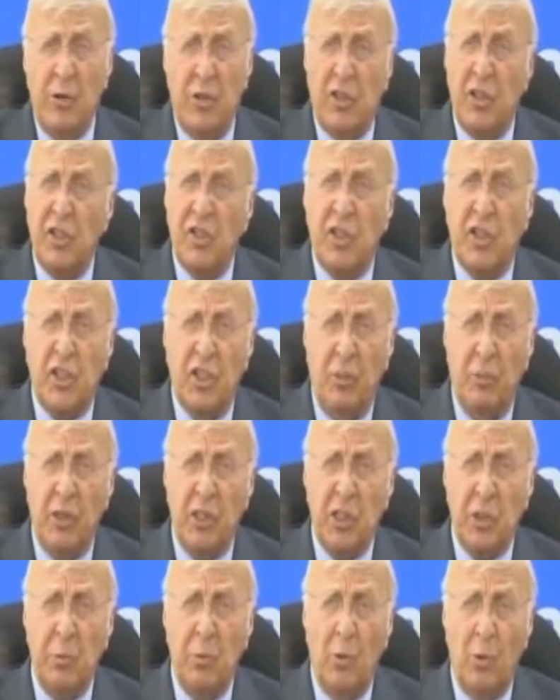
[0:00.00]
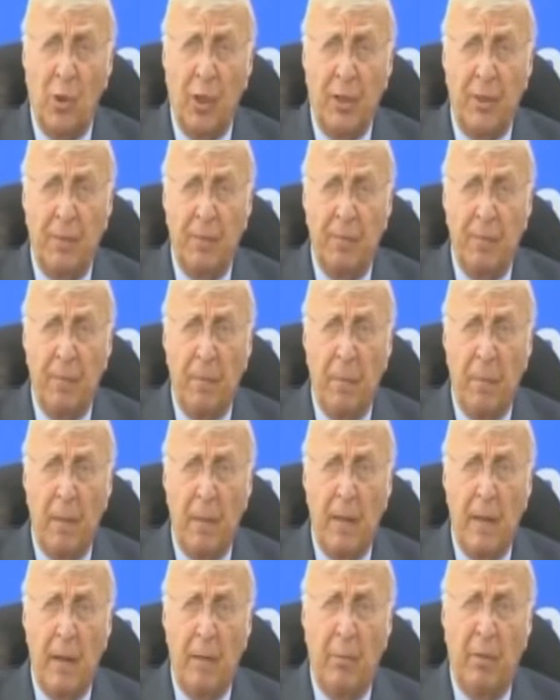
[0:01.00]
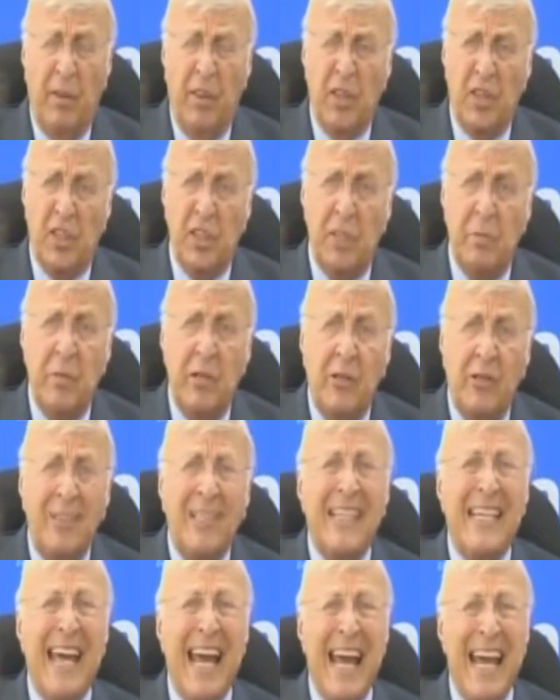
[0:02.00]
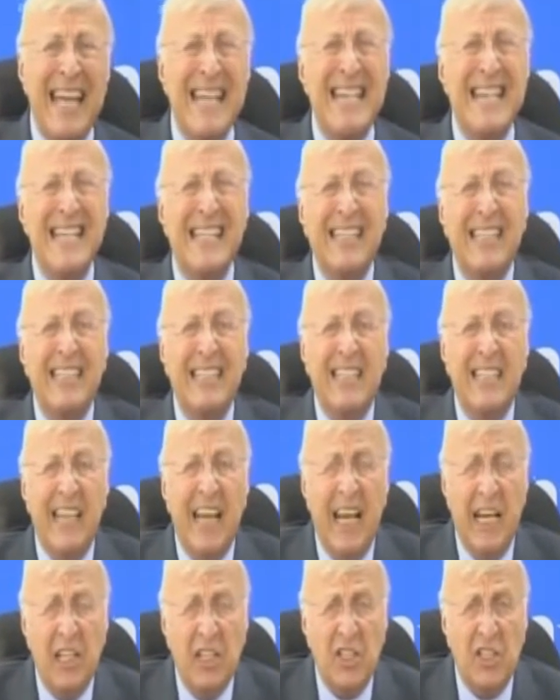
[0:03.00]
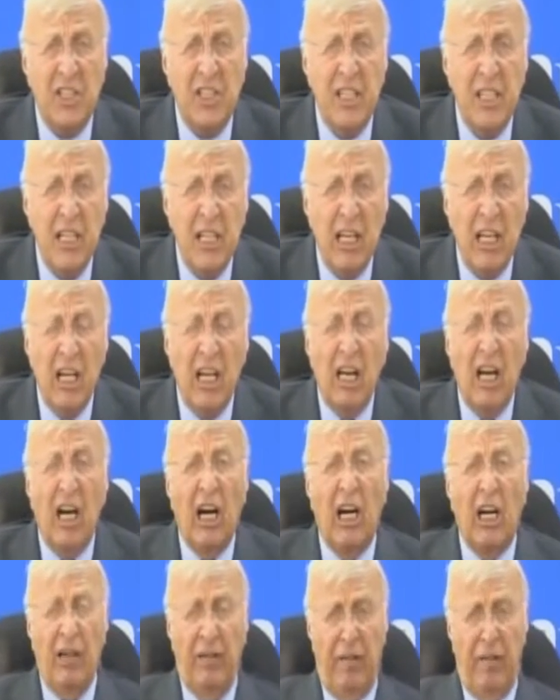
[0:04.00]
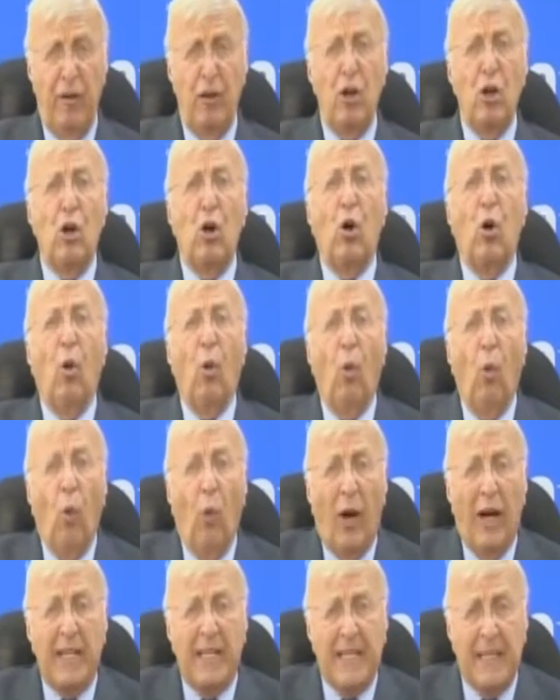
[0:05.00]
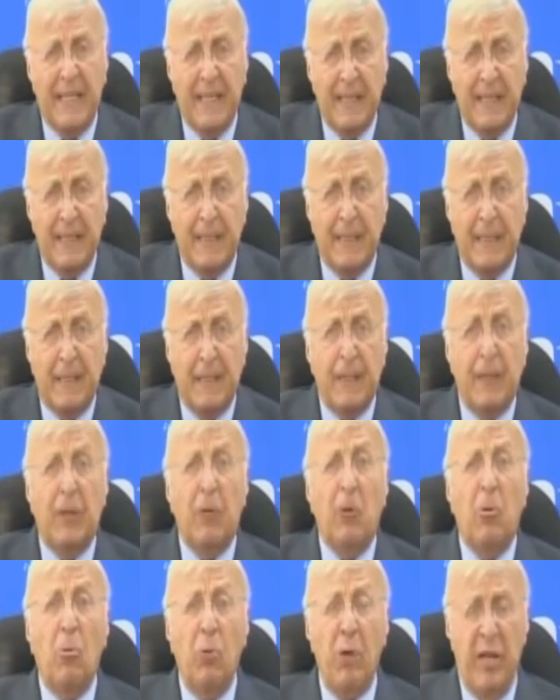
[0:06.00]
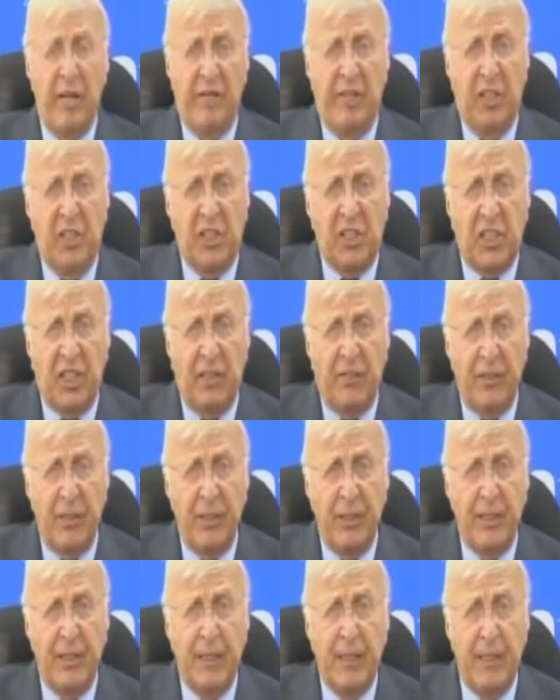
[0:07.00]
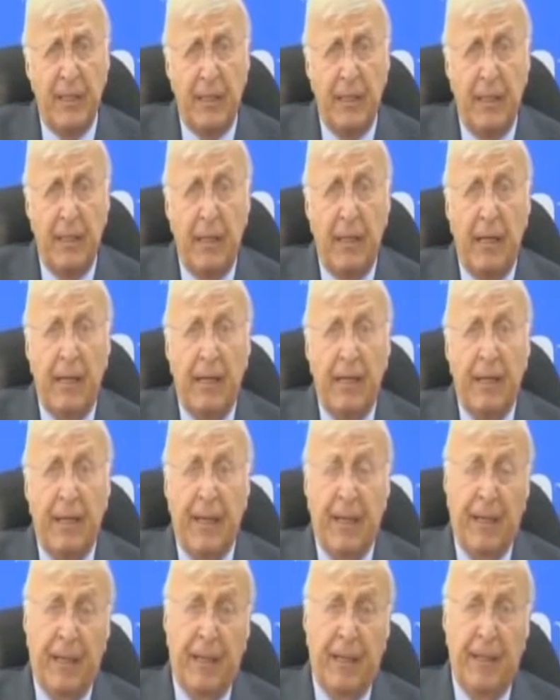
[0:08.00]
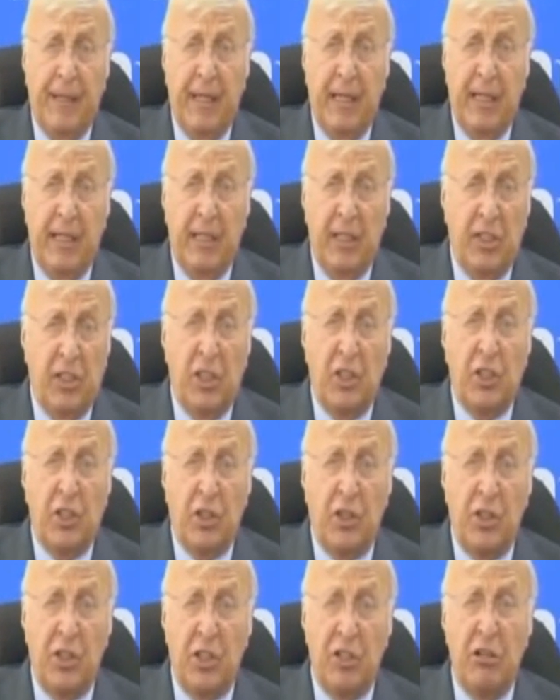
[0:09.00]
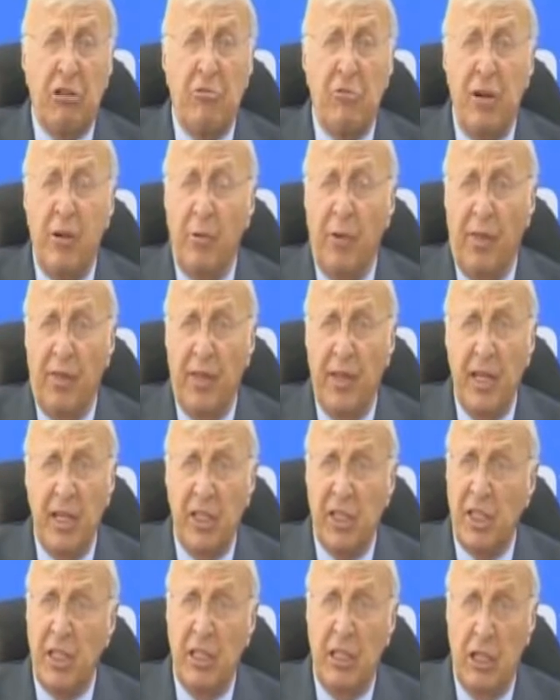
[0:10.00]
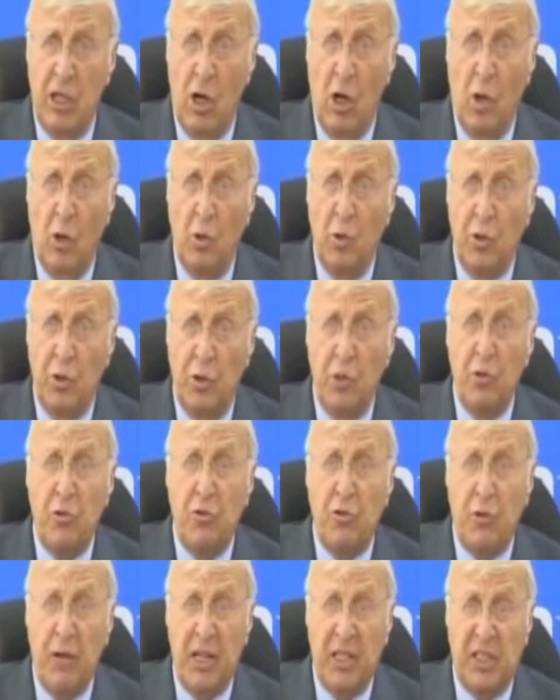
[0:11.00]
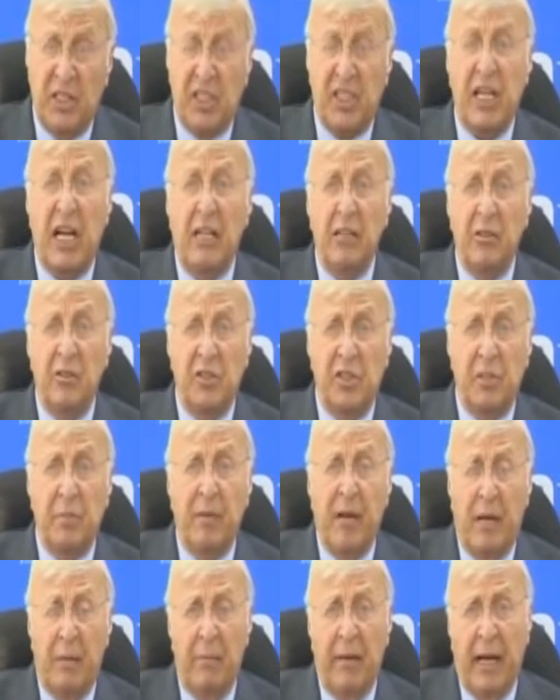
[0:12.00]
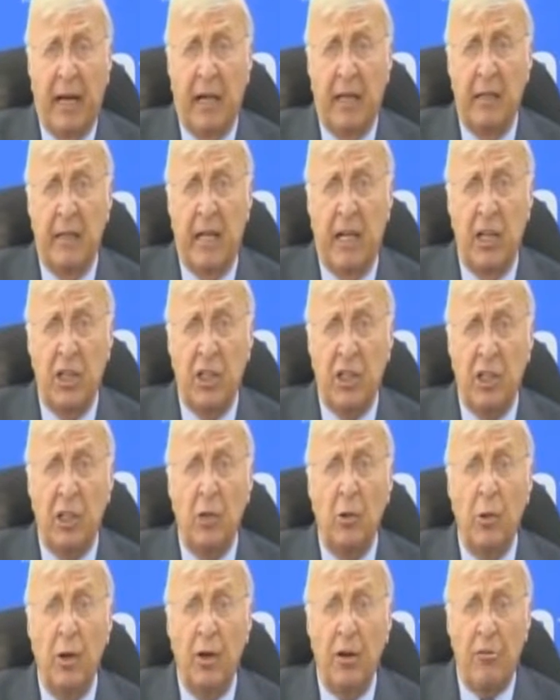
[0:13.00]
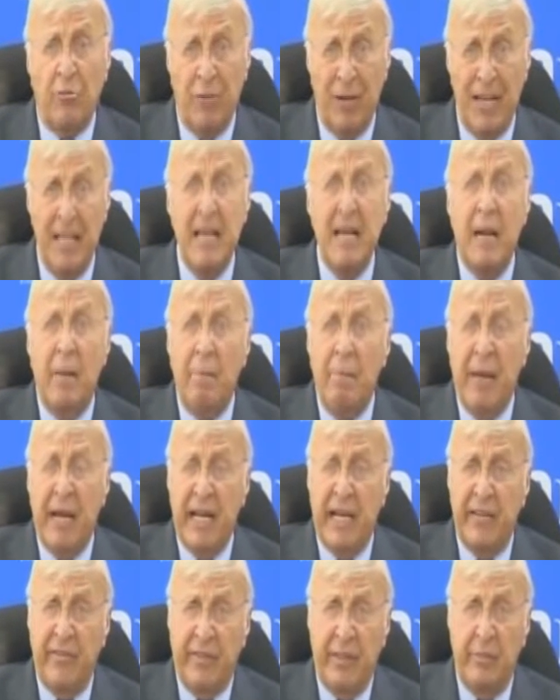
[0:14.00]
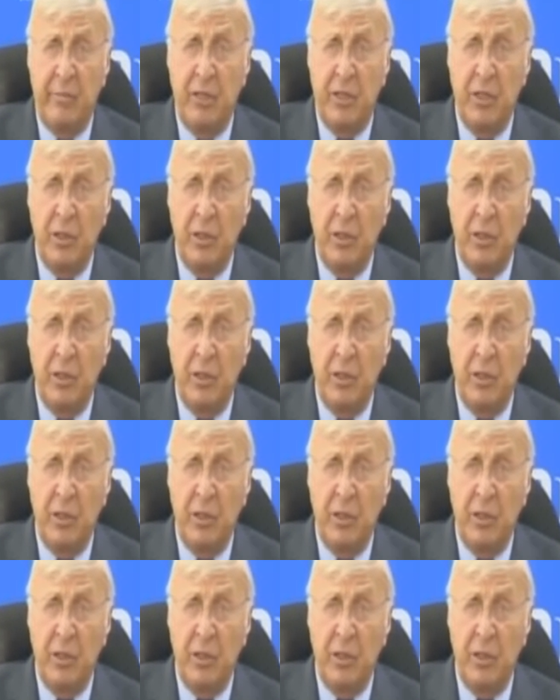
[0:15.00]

There is so much more, but this is merely a taste of what we have discovered. Does the church agree with this? No. Do great scholars about Michelangelo agree? Many of